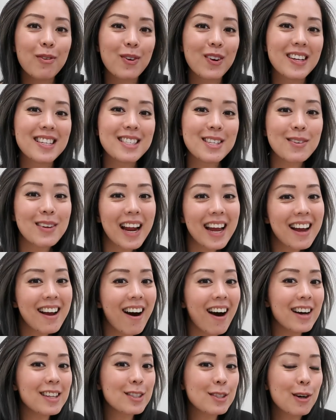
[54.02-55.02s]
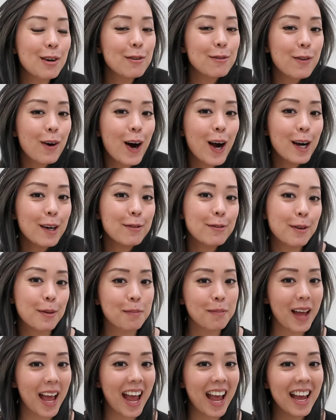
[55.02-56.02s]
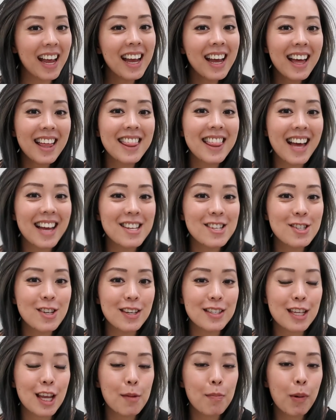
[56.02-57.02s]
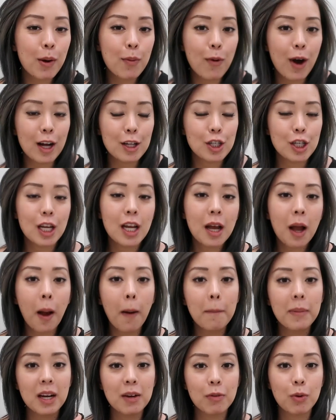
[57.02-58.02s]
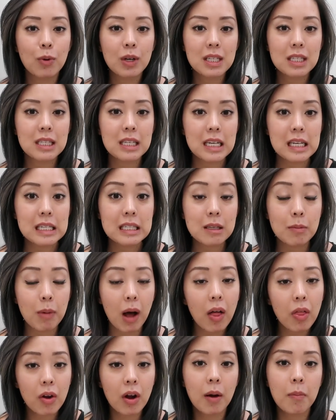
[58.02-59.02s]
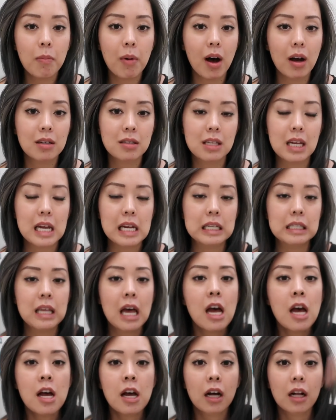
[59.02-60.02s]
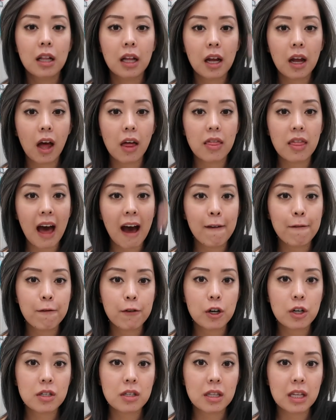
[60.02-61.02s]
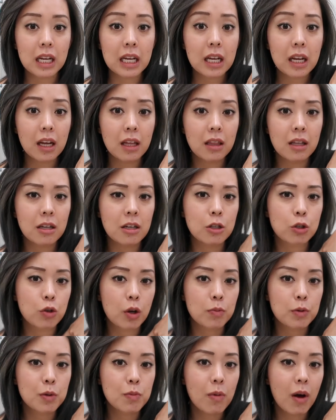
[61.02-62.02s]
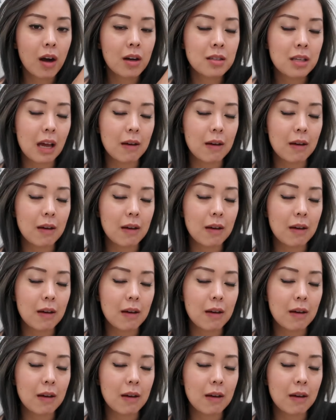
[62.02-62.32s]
If you want to see what I got so far for May, then just keep on watching. But if you want to see some other unboxings, click that first link in the description box.